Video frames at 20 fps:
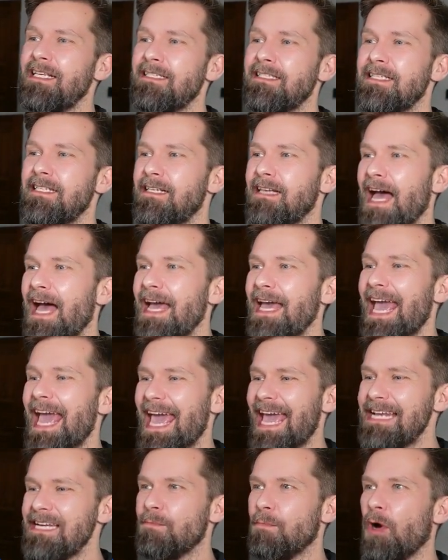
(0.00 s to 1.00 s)
CLI
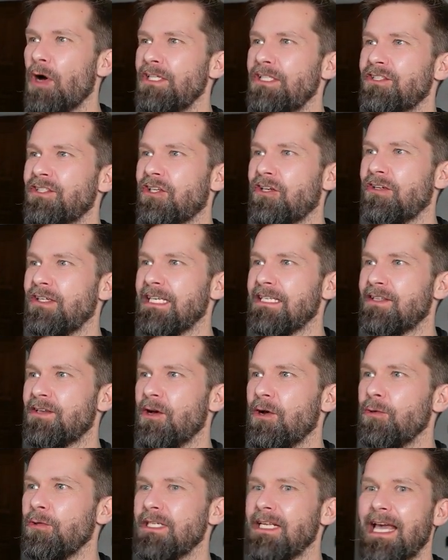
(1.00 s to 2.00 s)
and monitoring as
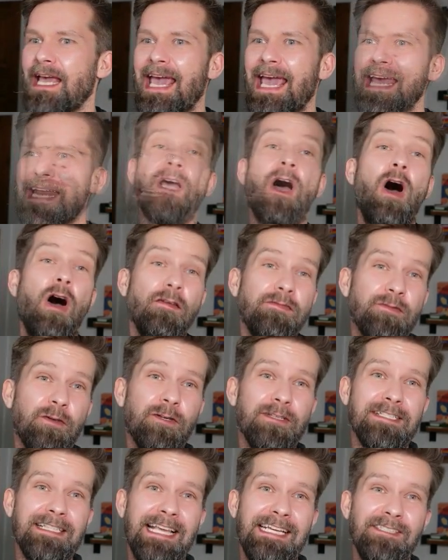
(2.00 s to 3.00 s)
code? And of
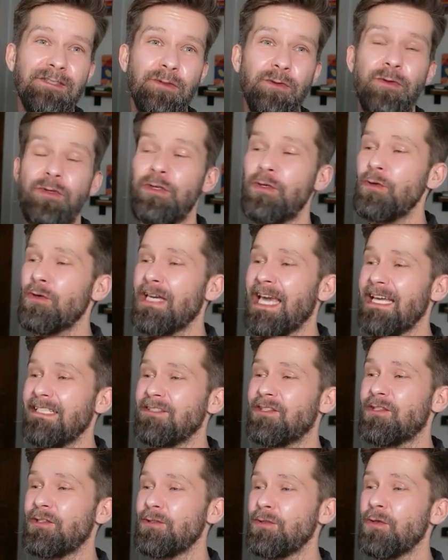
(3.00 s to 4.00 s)
course they do. You can
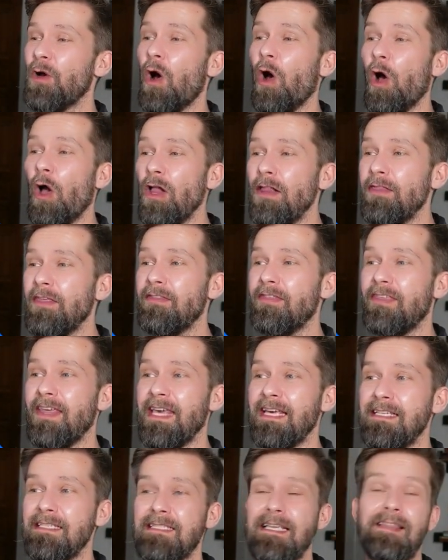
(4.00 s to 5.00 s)
do all the
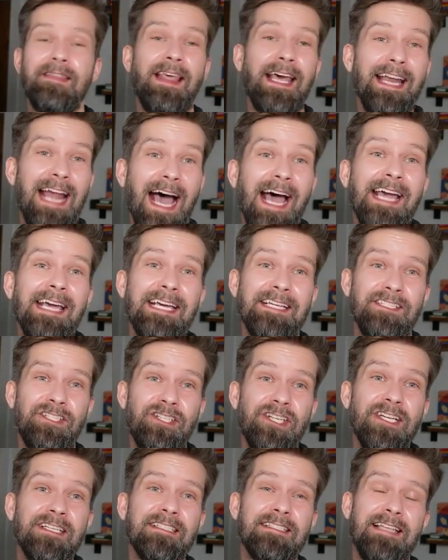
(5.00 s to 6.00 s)
things that I
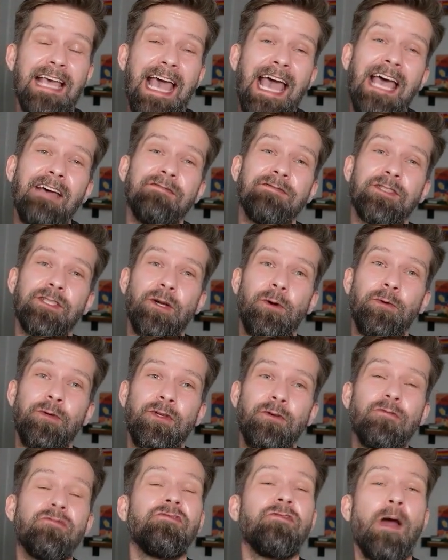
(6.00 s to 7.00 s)
just have shown
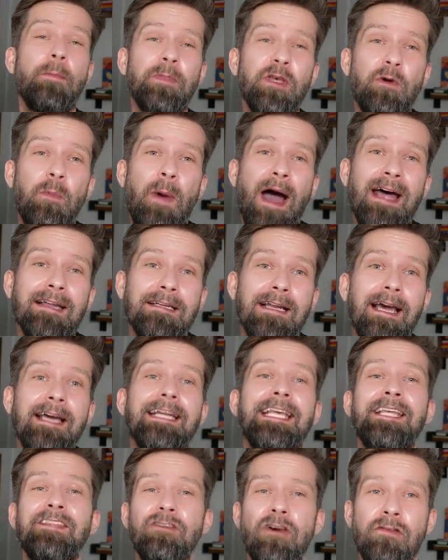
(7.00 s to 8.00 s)
you from the command line
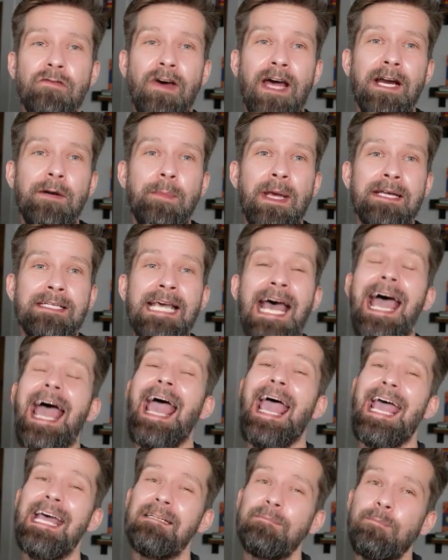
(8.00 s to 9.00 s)
in your environment
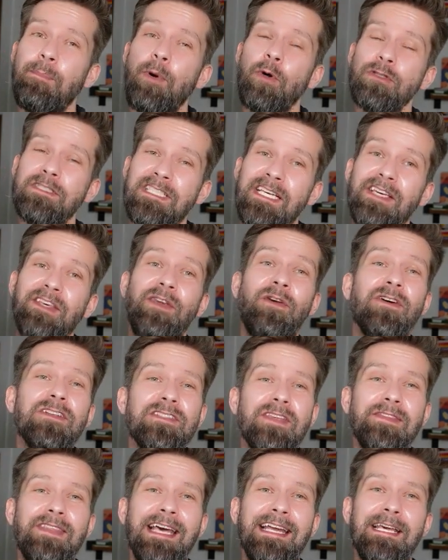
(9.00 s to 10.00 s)
and put your
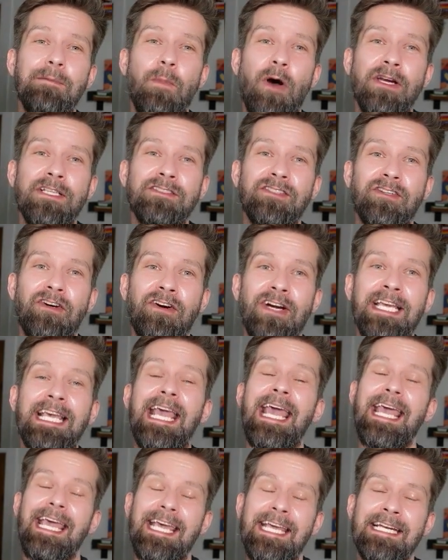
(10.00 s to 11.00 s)
synthetic monitoring
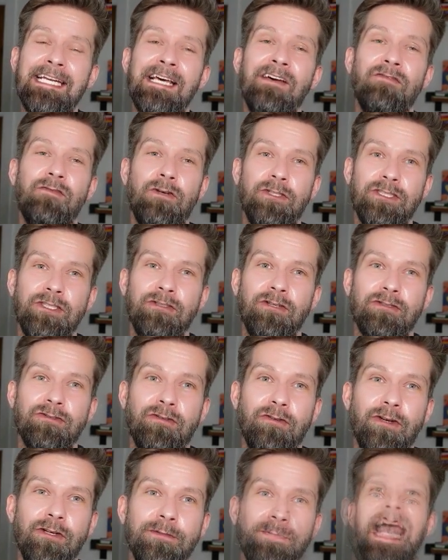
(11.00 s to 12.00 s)
in version
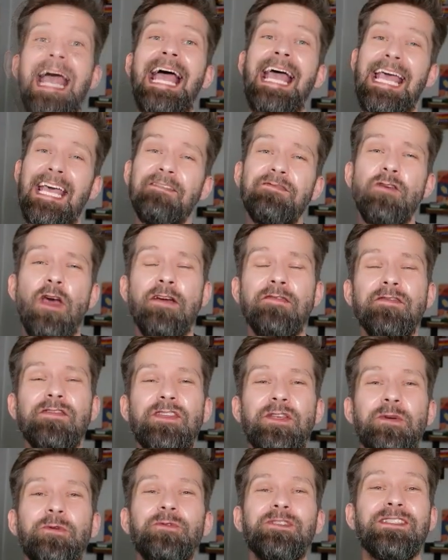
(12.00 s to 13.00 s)
control. If you haven't
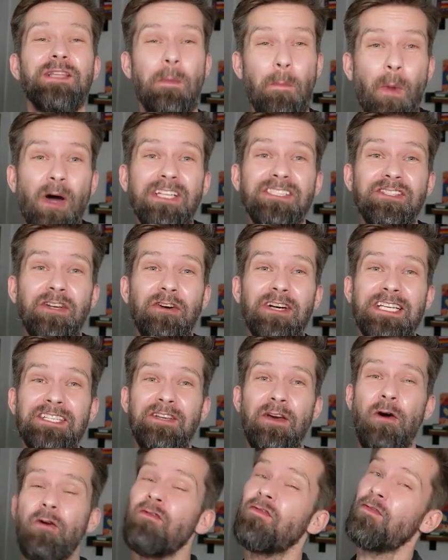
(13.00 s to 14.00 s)
used monitoring as
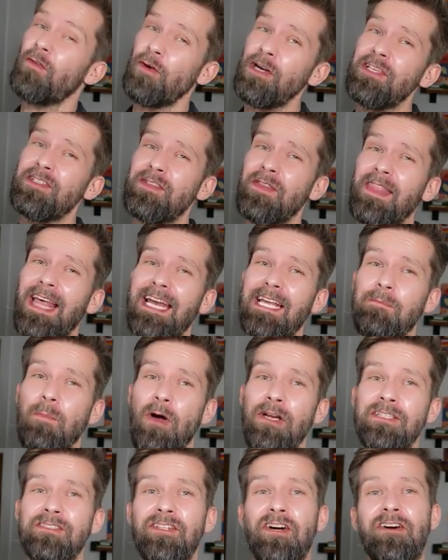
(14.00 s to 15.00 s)
code for your synthetic
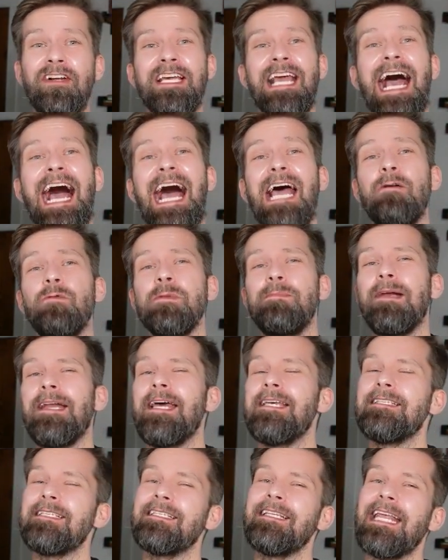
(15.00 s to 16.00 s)
monitoring, I will
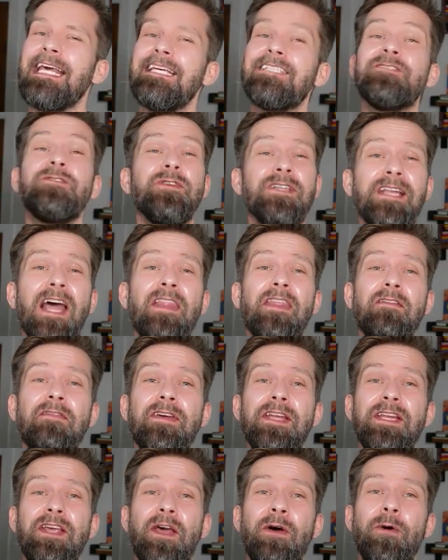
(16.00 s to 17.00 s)
place a link to another
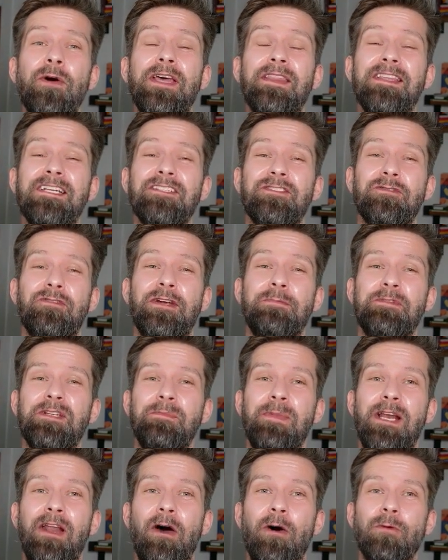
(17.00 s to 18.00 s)
video in the description
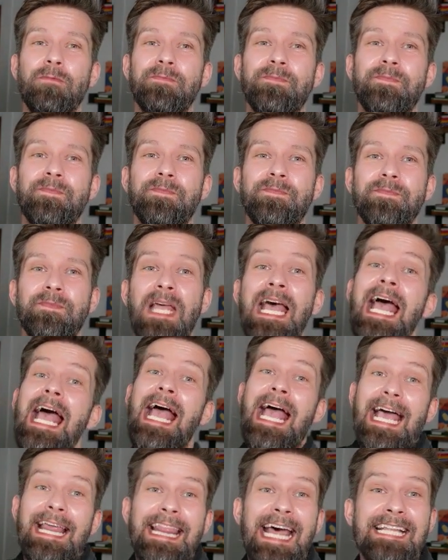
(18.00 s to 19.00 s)
below.
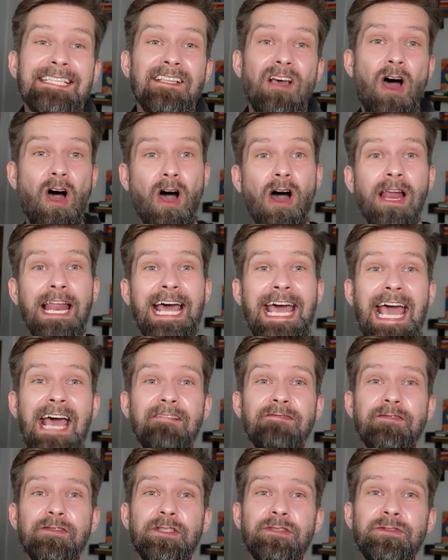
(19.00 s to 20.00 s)
And that's all I have
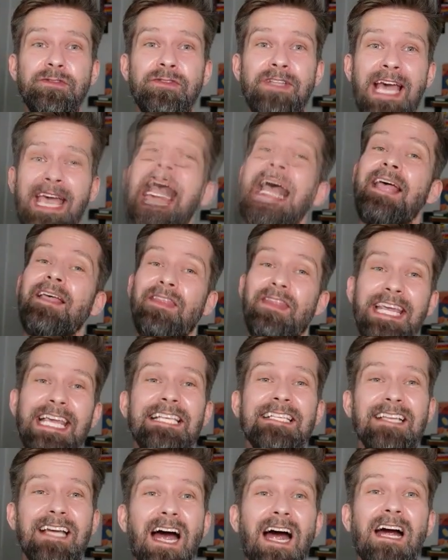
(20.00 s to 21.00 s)
for you today.
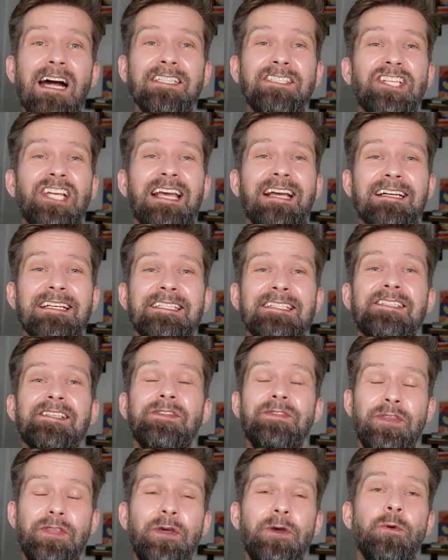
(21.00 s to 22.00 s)
These are Checkly's
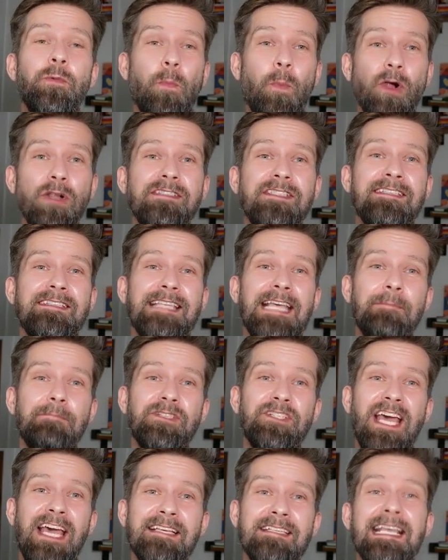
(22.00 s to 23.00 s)
new multi-step
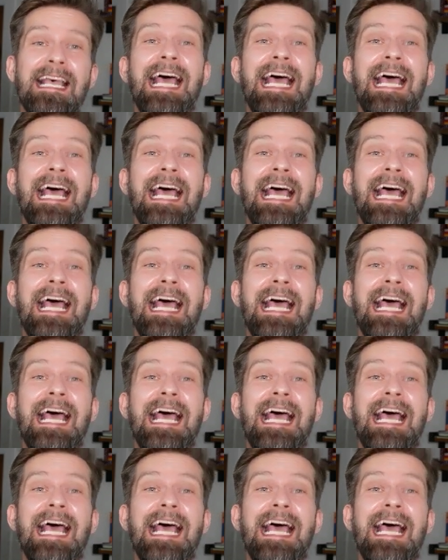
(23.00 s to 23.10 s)
checks.